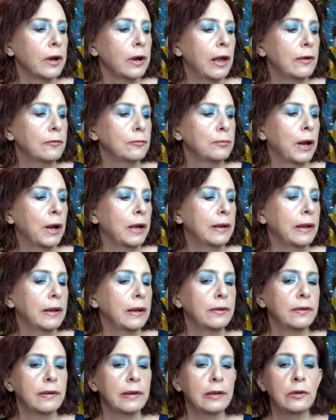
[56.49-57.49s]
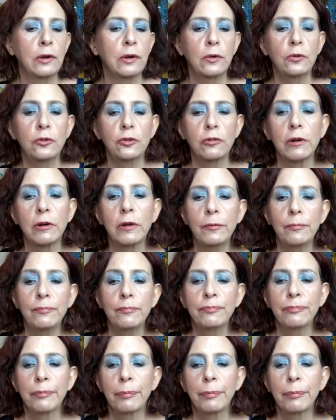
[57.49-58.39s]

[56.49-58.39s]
I have mine in ten Neutral.